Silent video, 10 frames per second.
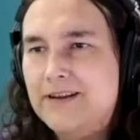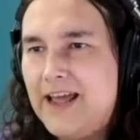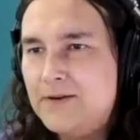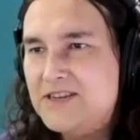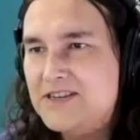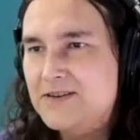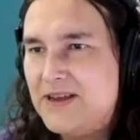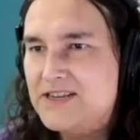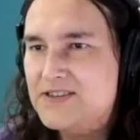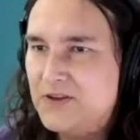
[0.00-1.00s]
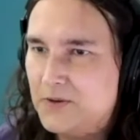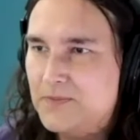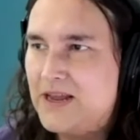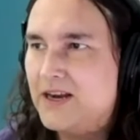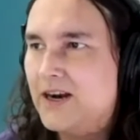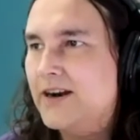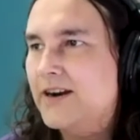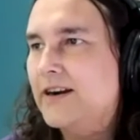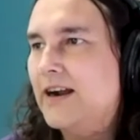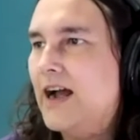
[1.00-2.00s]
Edmonton-based filmmaker.